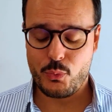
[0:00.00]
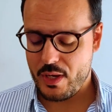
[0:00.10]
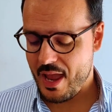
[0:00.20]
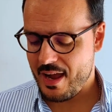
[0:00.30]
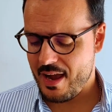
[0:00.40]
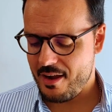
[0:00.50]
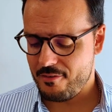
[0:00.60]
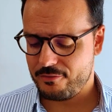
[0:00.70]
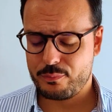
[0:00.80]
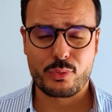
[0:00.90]
we
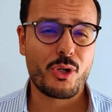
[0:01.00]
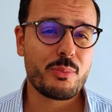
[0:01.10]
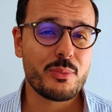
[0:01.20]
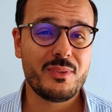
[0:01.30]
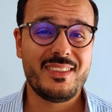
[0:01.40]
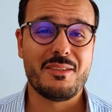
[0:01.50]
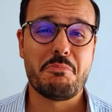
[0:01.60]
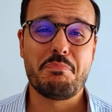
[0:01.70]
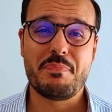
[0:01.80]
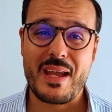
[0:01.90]
have probably the
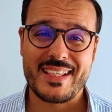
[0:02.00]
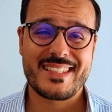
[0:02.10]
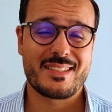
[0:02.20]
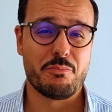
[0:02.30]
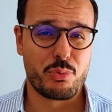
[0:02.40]
best